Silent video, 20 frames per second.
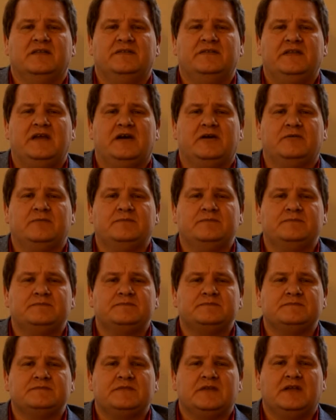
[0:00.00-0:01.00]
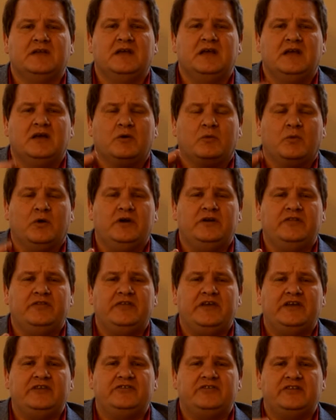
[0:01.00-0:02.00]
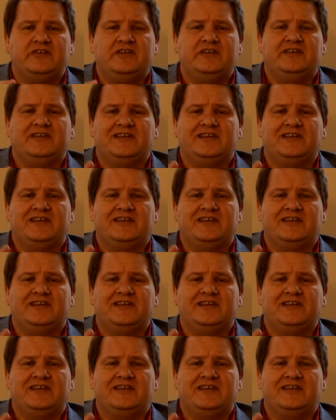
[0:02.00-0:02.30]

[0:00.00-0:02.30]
Now, one of the things you need